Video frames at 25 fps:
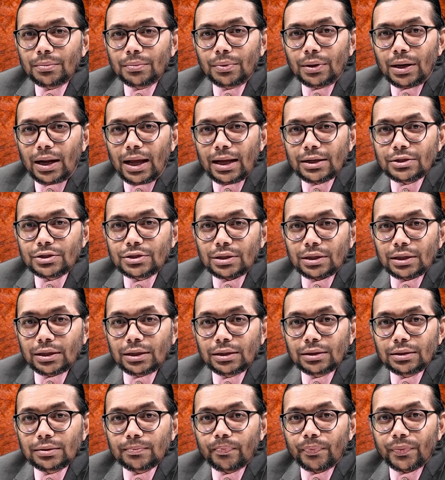but
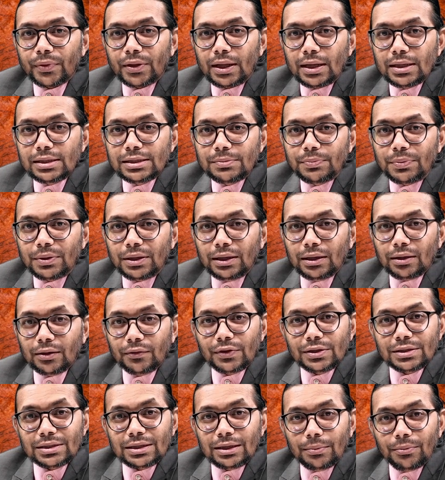actually they're speaking
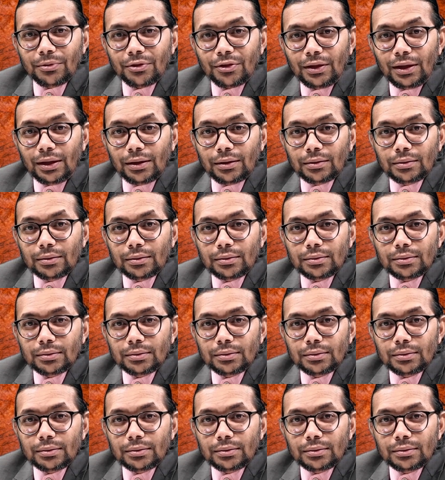of the same thing.